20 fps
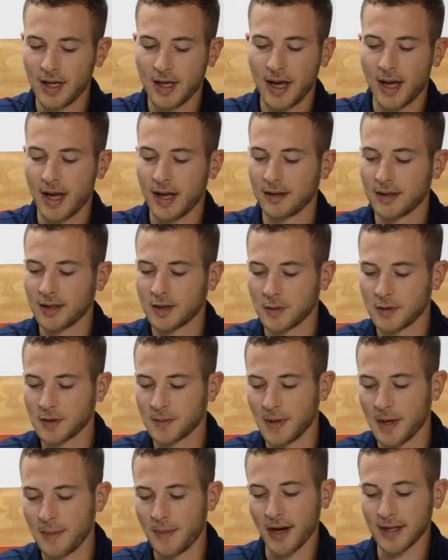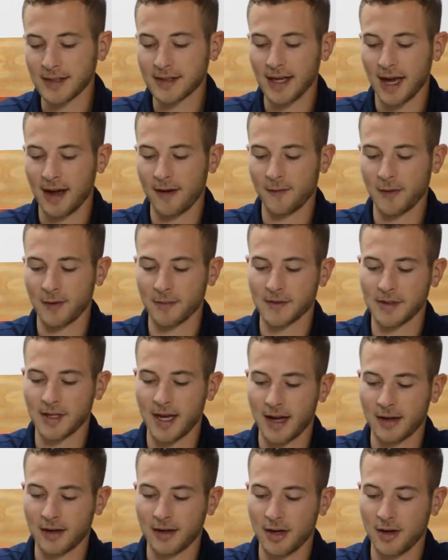and this one's made from
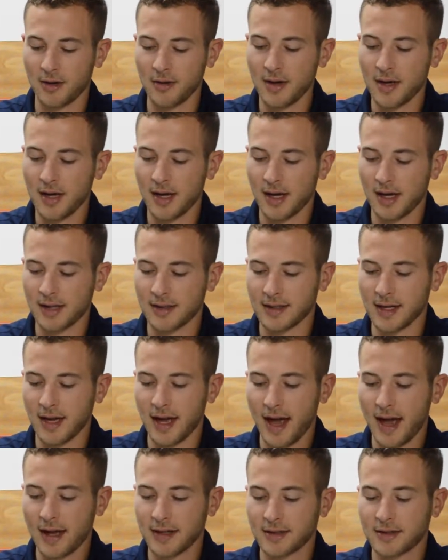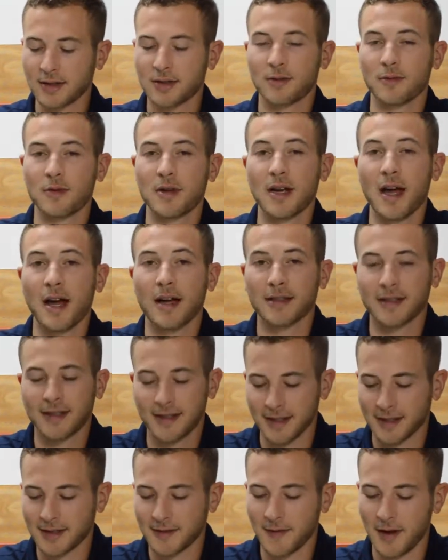Satco. It's a
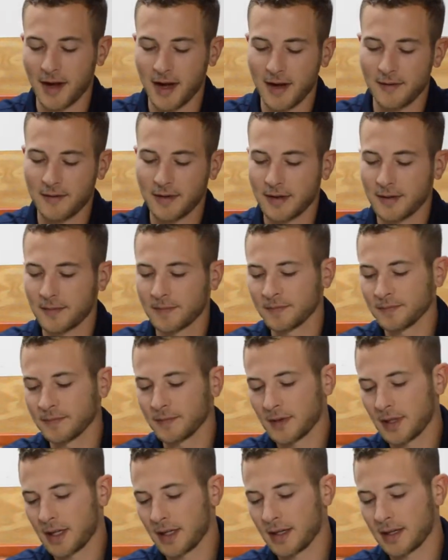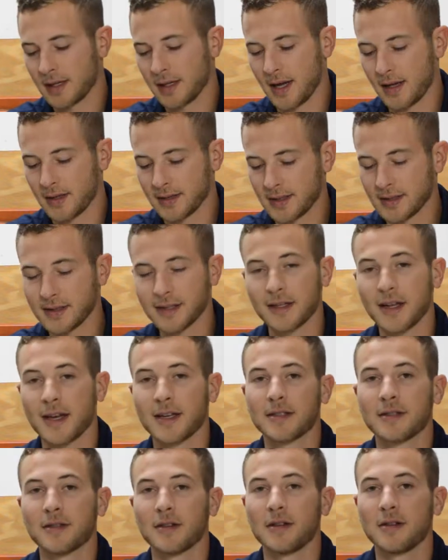S3965. Now, this is a
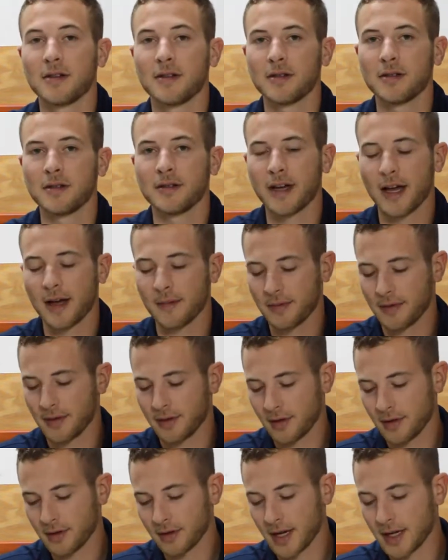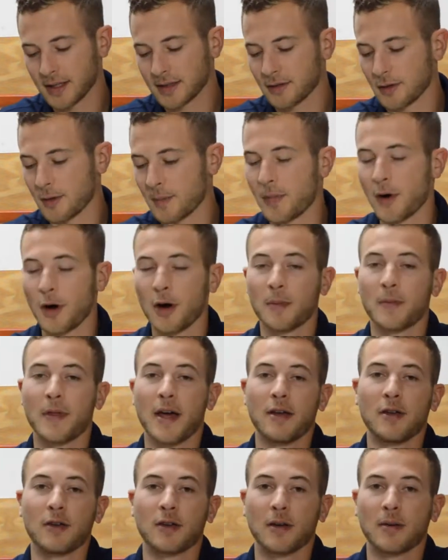nice little lamp or a nice little bulb
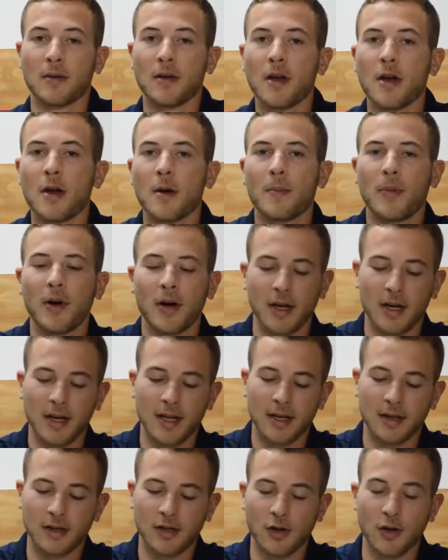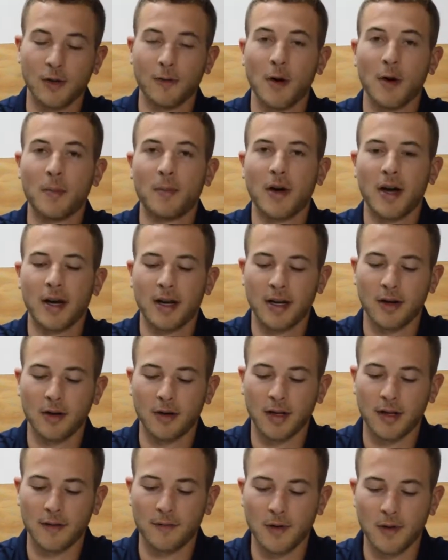that you can put into your rope lighting, and
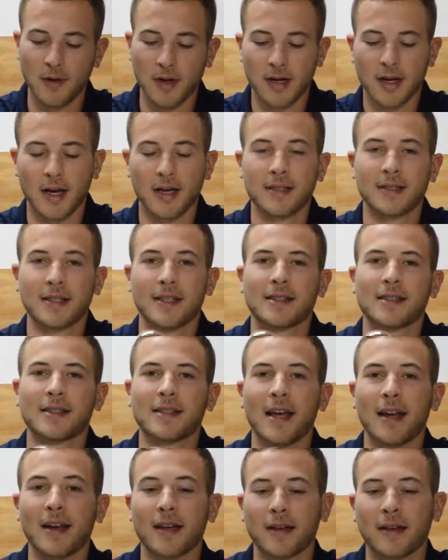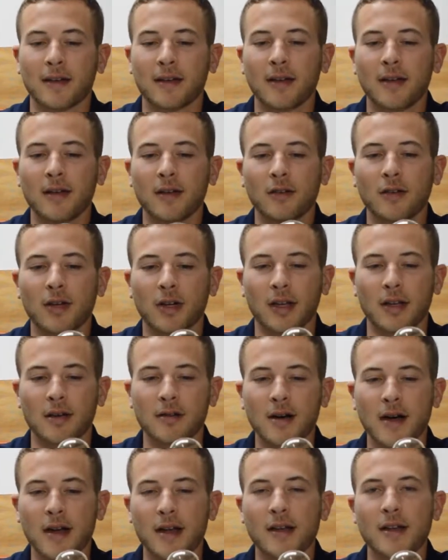it'll give you a nice aesthetic looking
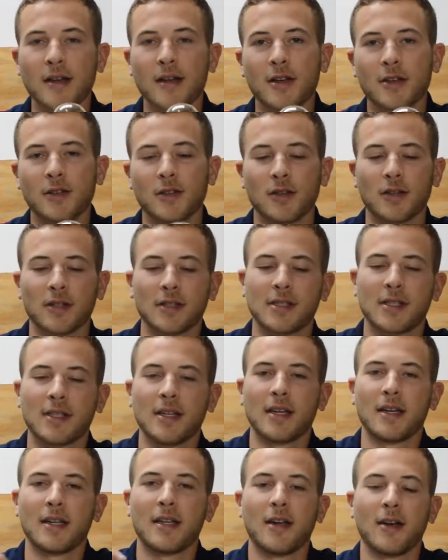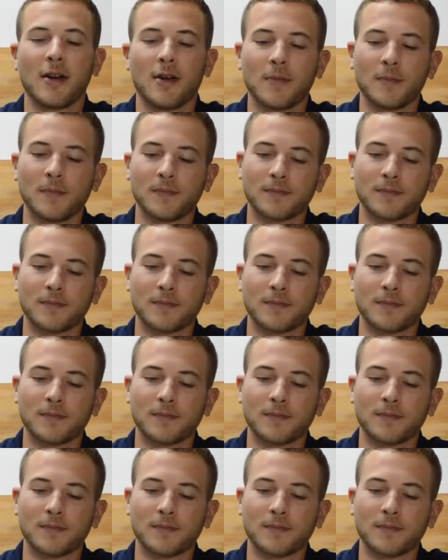light. So you can see it here.